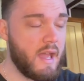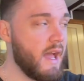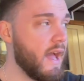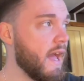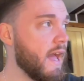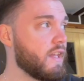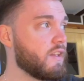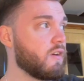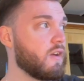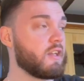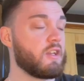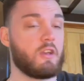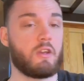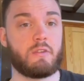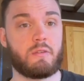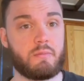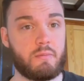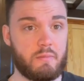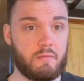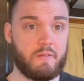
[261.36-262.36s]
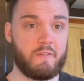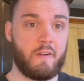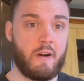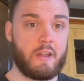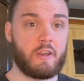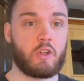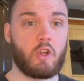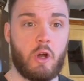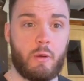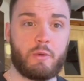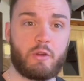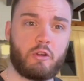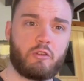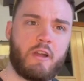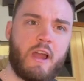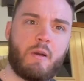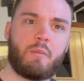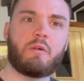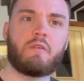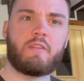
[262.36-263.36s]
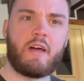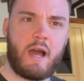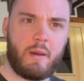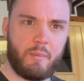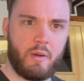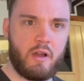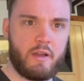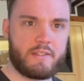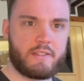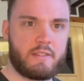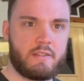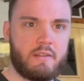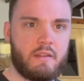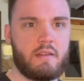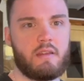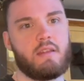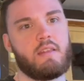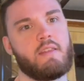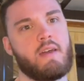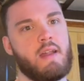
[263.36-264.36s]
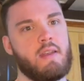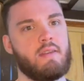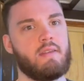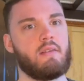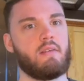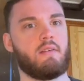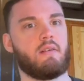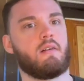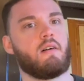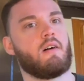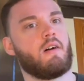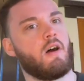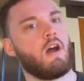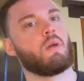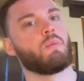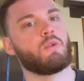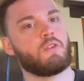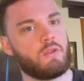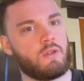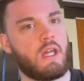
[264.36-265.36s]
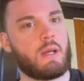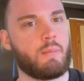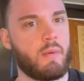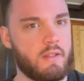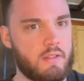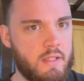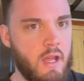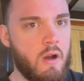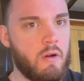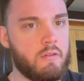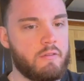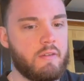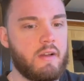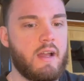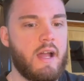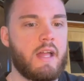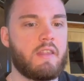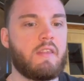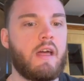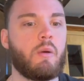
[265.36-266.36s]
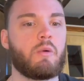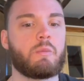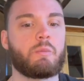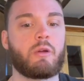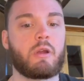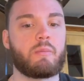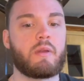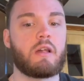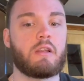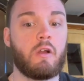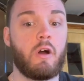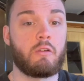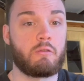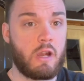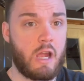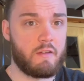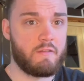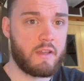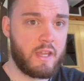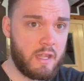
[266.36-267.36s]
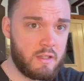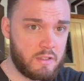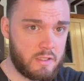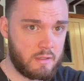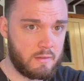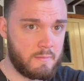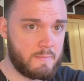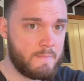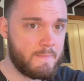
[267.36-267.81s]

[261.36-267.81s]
and I could find a common ground with that person, then I would do that myself, and that would bring me a lot of gratification.